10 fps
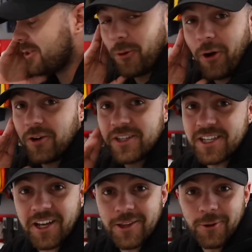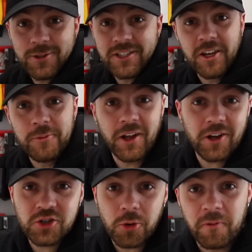Honestly, I thought this was going to be
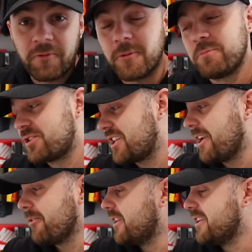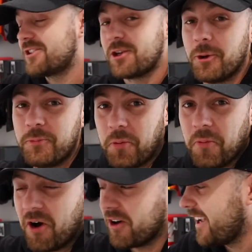like shopping for cereal in the
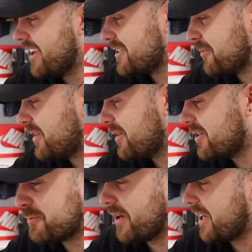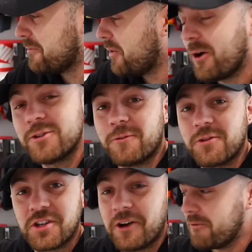supermarket or something, just picking parts off
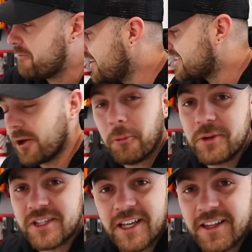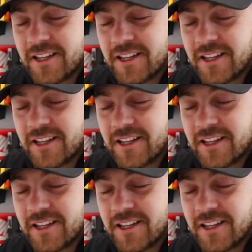a shelf. It's the opposite.